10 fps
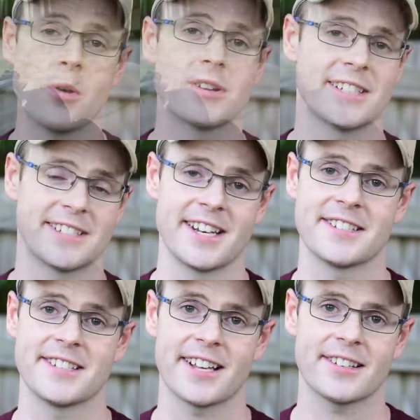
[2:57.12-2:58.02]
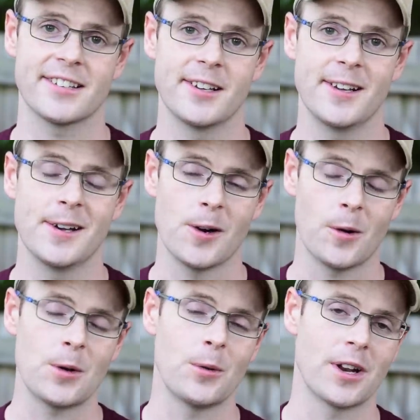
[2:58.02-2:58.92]
own a 686,
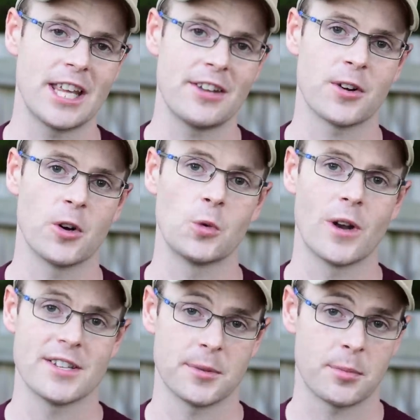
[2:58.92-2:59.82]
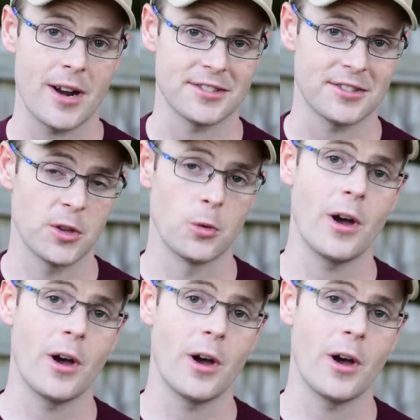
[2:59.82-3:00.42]
or you want to give your old one as a present to the